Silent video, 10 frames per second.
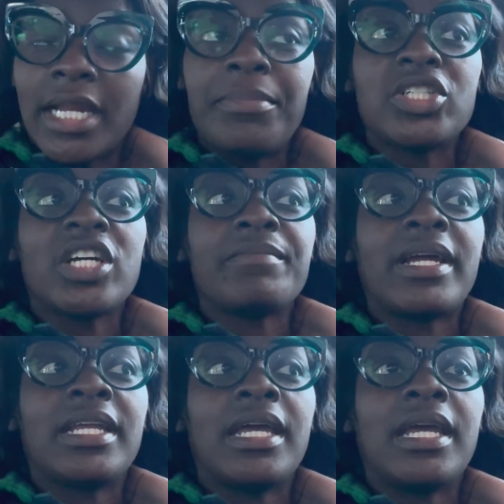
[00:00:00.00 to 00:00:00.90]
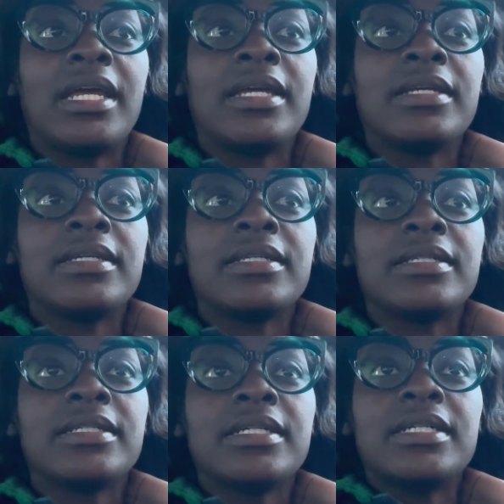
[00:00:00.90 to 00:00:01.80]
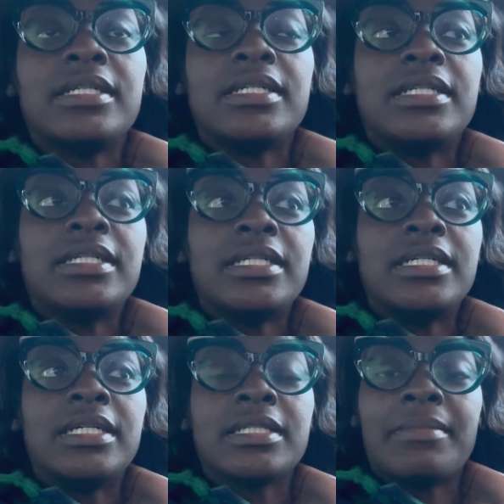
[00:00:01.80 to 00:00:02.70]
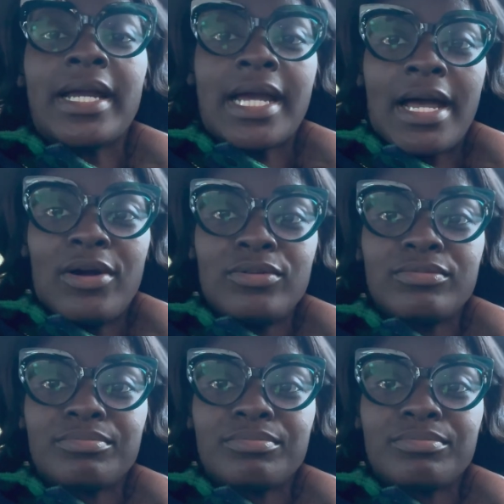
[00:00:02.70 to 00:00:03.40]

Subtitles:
a picture of my dad under my gown.